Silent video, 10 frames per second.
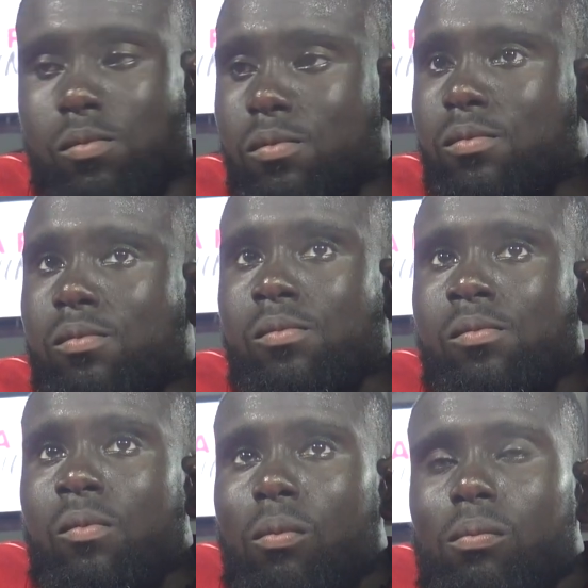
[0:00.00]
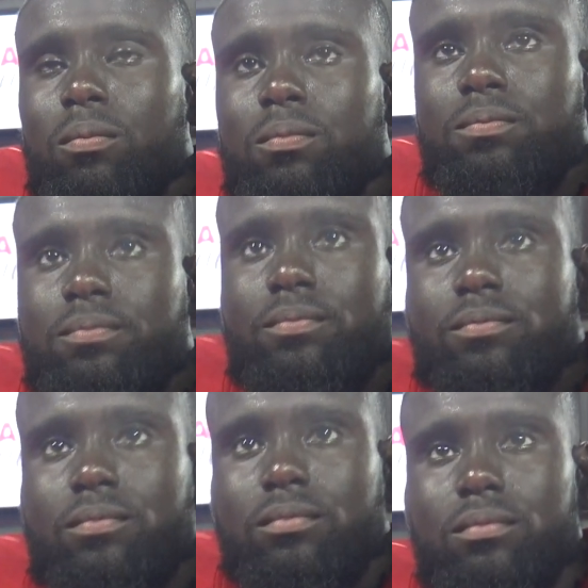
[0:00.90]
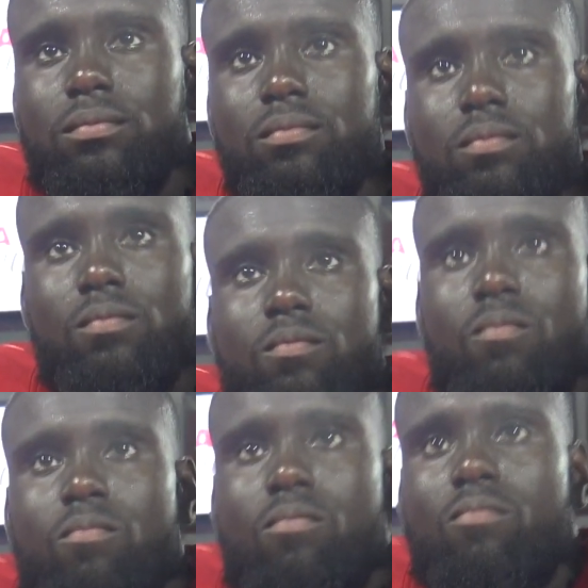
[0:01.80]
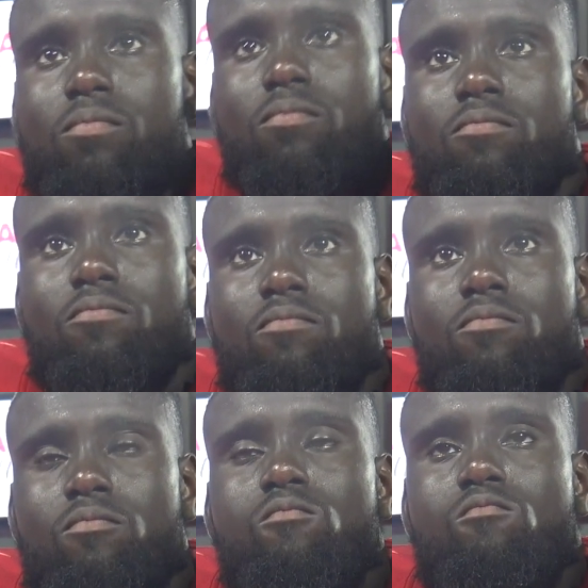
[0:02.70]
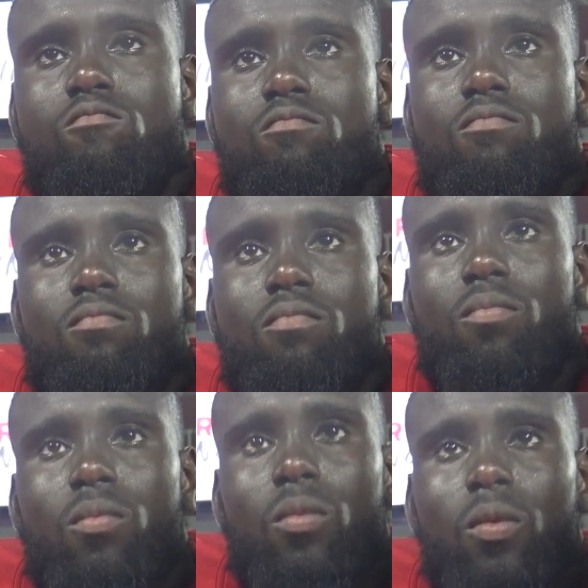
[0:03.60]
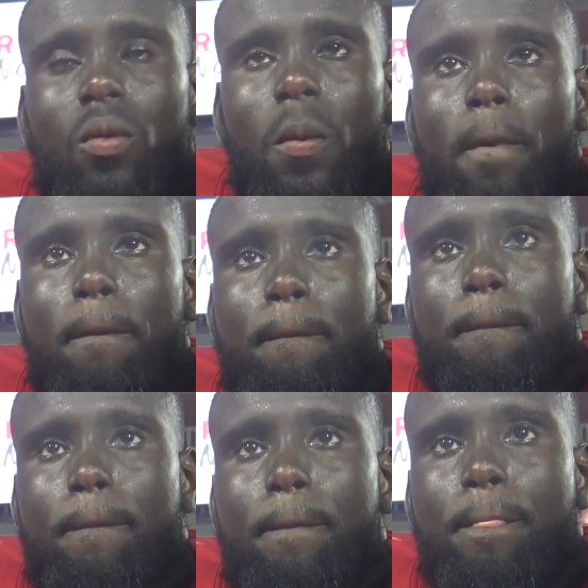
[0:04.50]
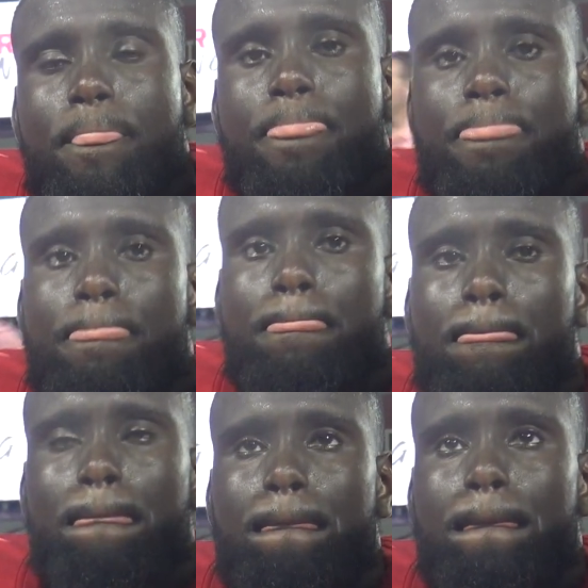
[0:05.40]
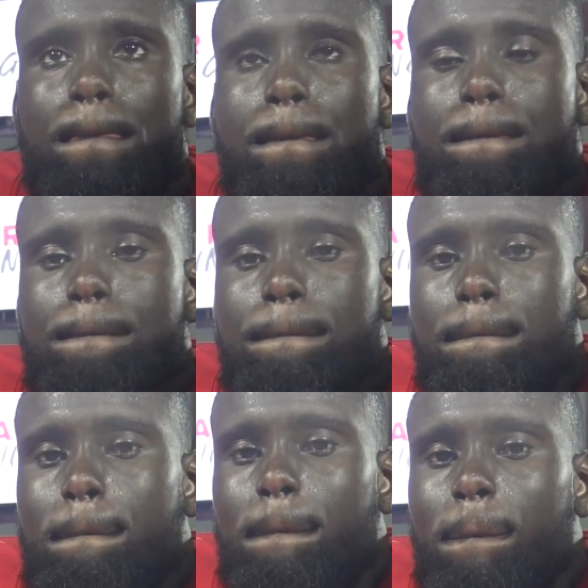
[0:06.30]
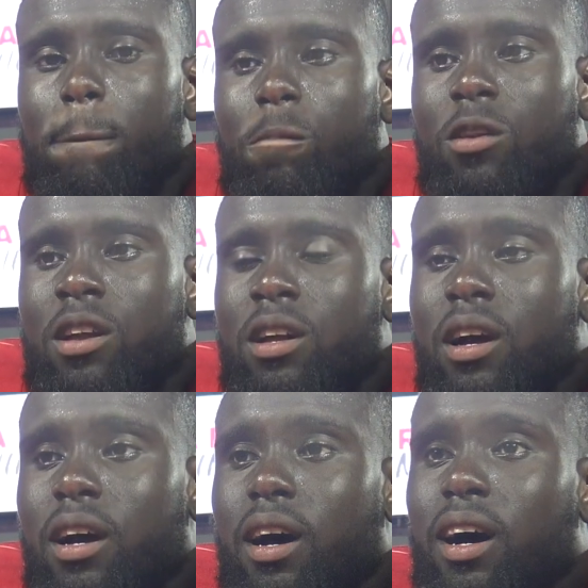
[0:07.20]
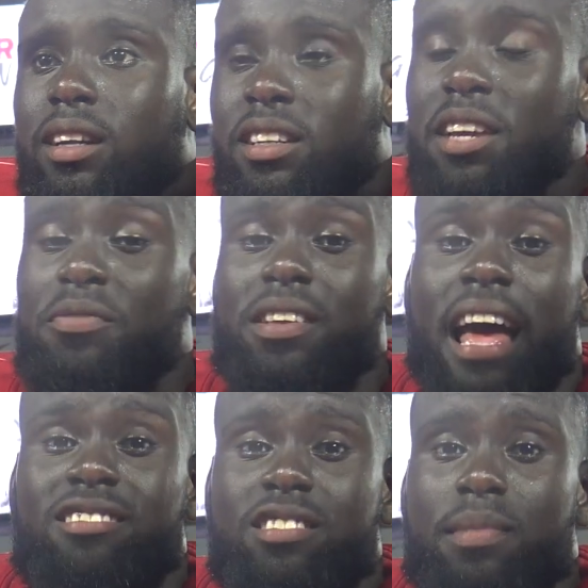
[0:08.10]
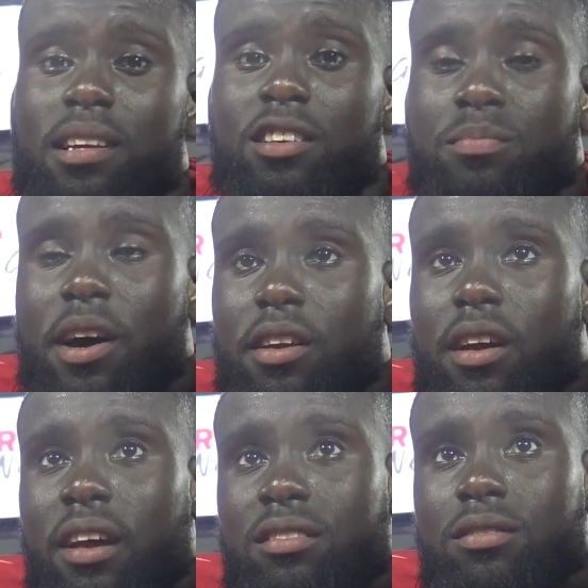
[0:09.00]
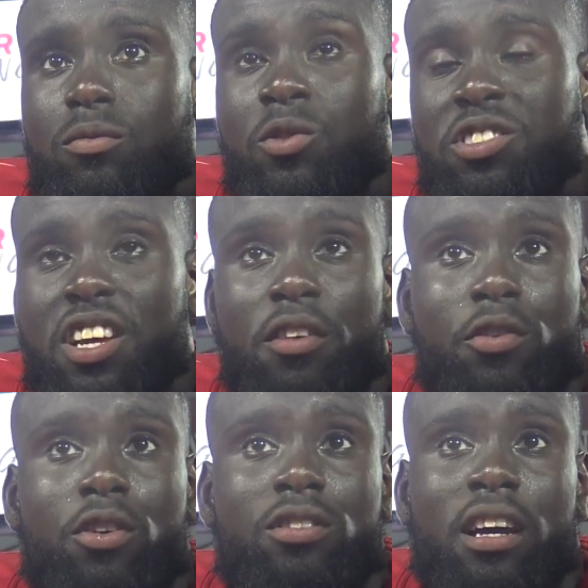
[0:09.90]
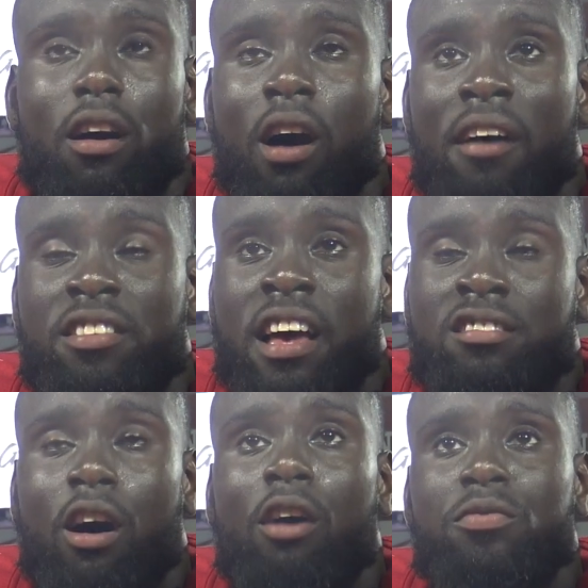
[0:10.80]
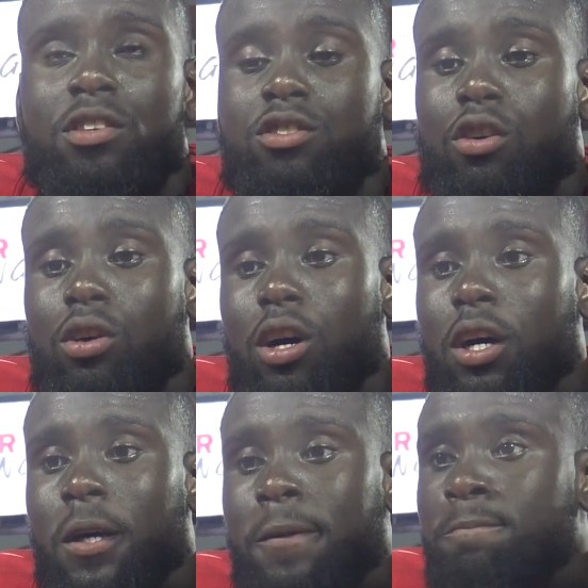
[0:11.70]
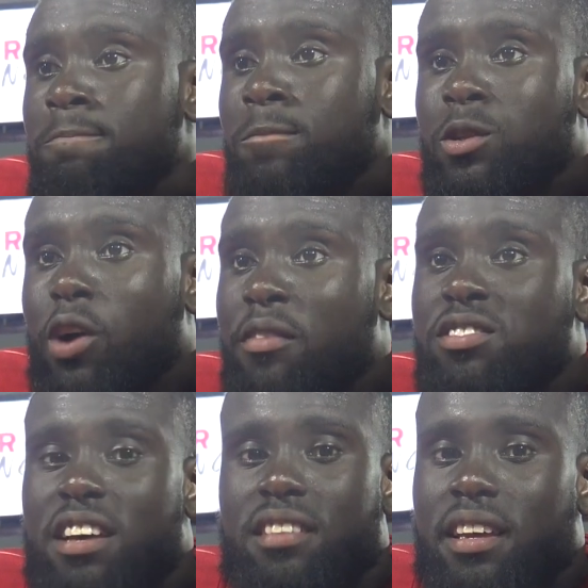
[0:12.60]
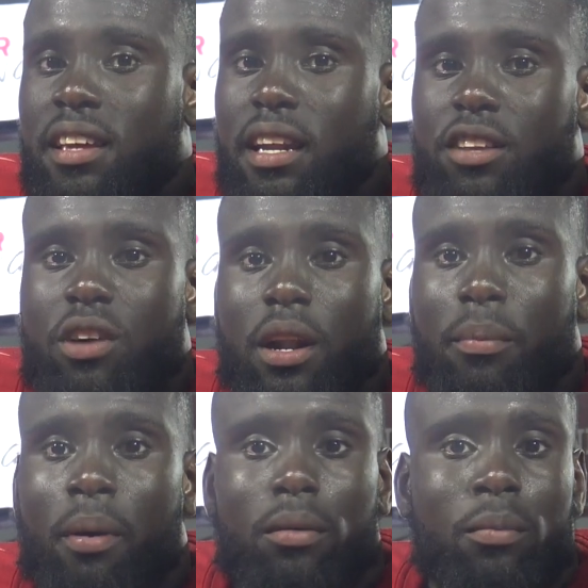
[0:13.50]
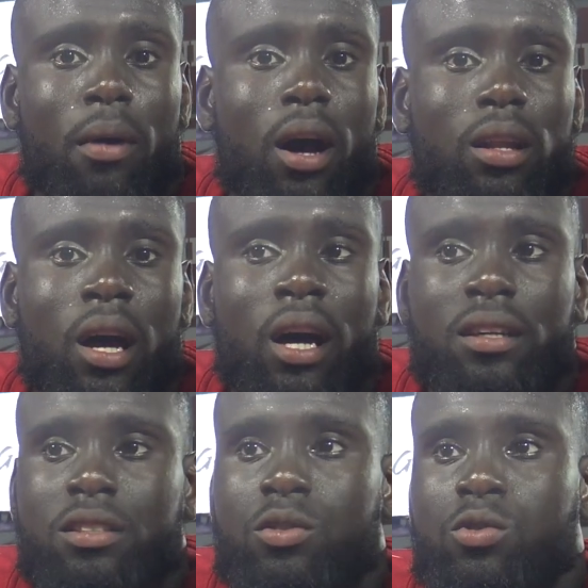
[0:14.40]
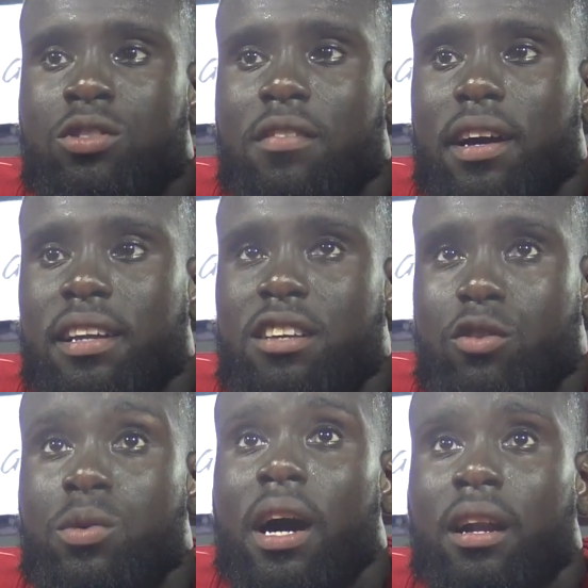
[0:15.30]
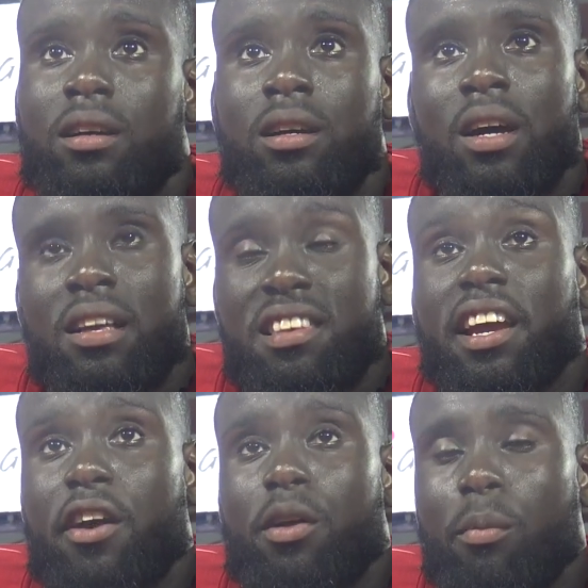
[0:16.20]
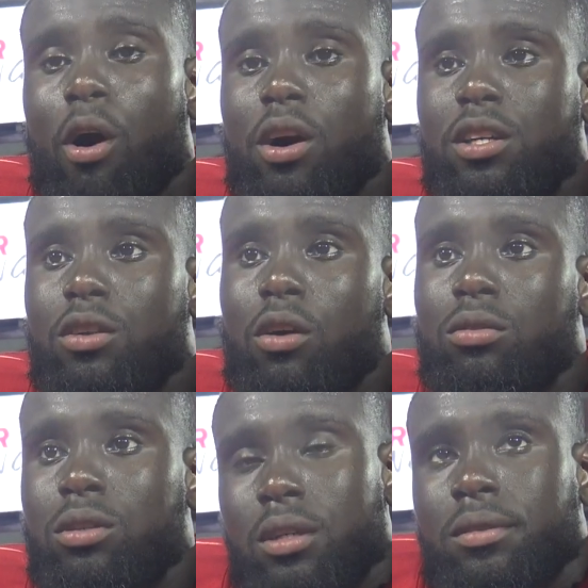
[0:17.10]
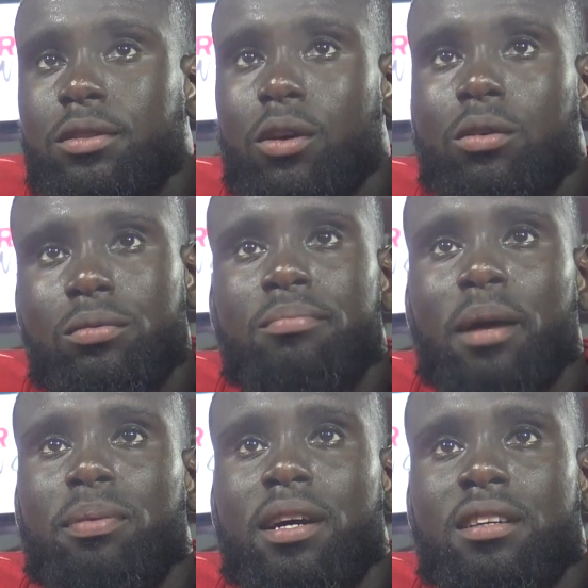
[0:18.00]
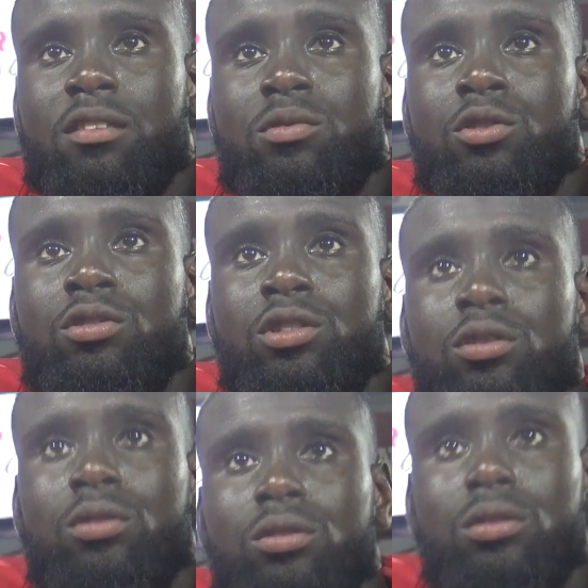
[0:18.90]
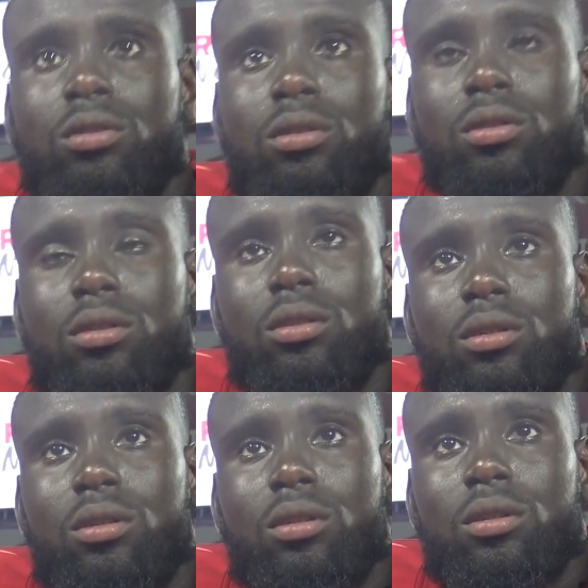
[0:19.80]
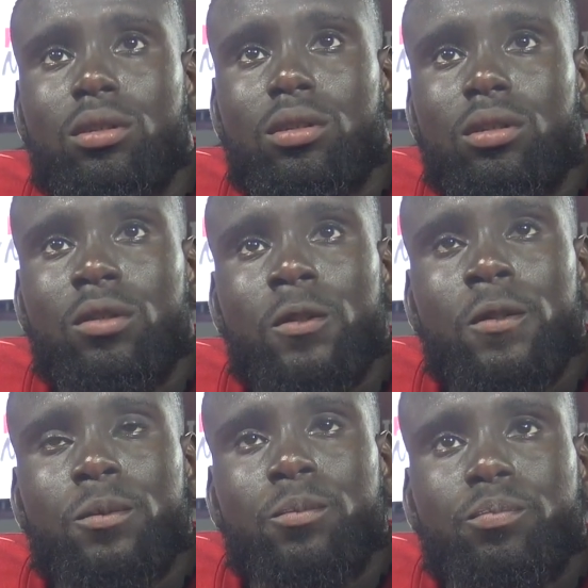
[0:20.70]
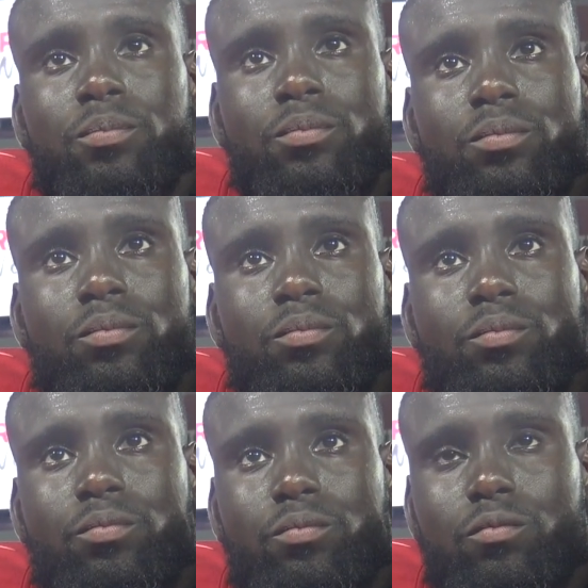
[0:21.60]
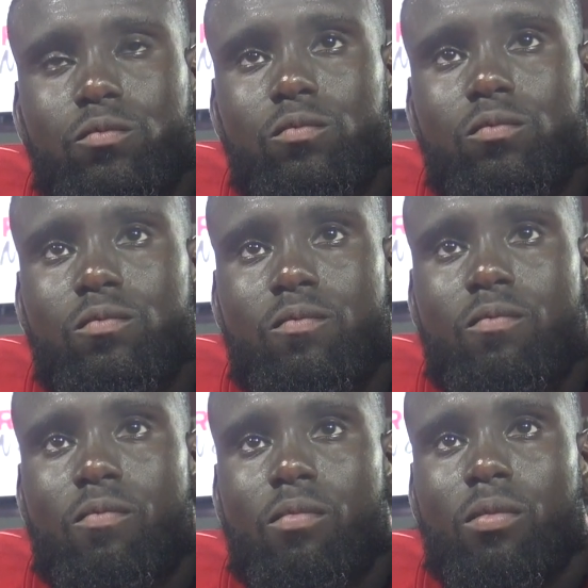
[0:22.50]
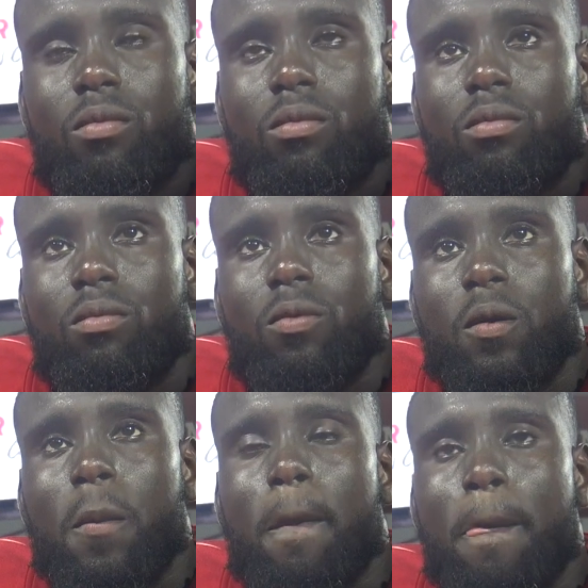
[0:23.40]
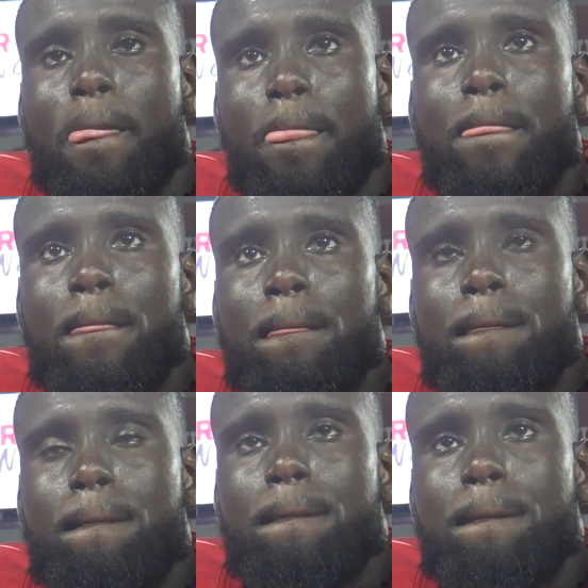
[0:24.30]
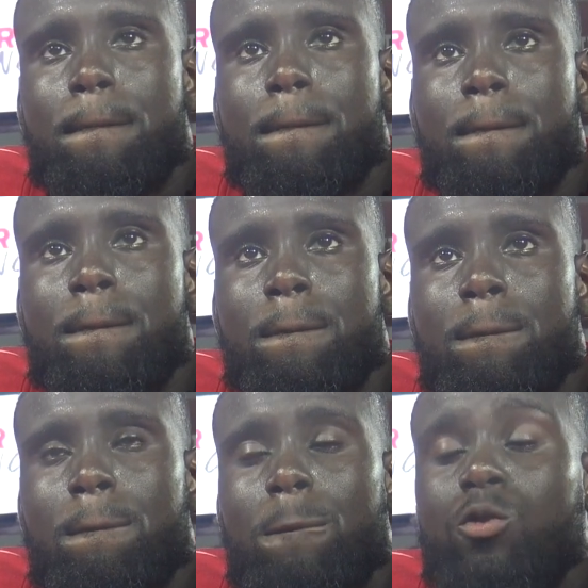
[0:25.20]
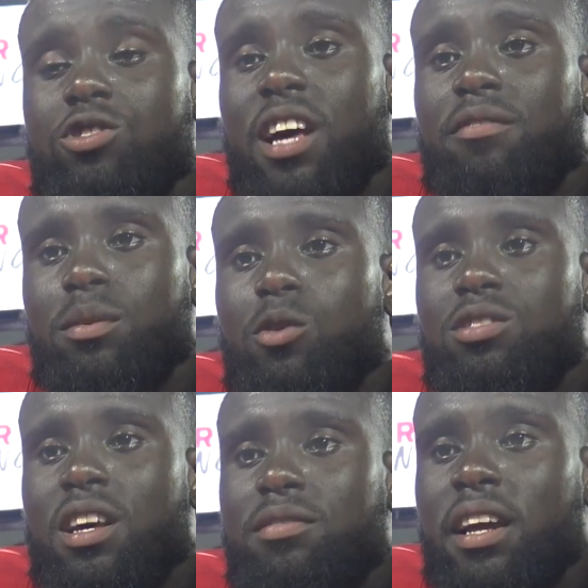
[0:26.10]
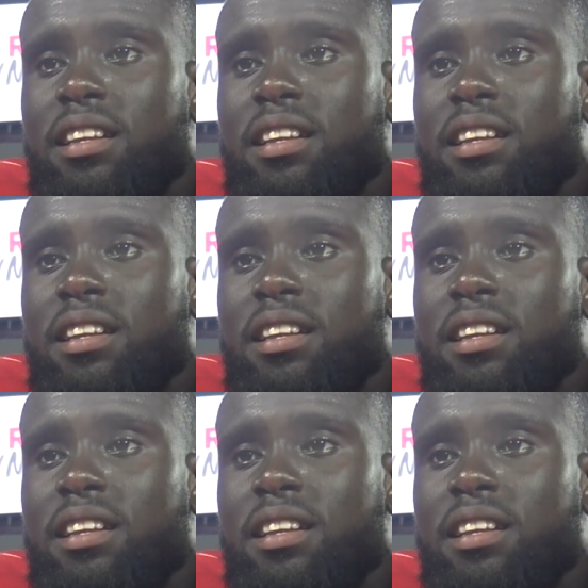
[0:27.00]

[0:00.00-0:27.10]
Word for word: As we've heard, uh, the defense is making forcing a lot of turnovers mm -hmm. this camp. What are they doing differently that compared to last year in that regard? Uh, the defense actually is making us better as receivers, as, a, as an offense. So. Uh, you know, every chance they get, they try to pop the ball out and do stuff like that. So we gotta take care of the ball. You know, you know, make plays as we usually do. Have you noticed the, the, the chip on their shoulder, the edge that they're playing with mm-hmm. that they maybe didn't have last year? Or? Most definitely, most definitely.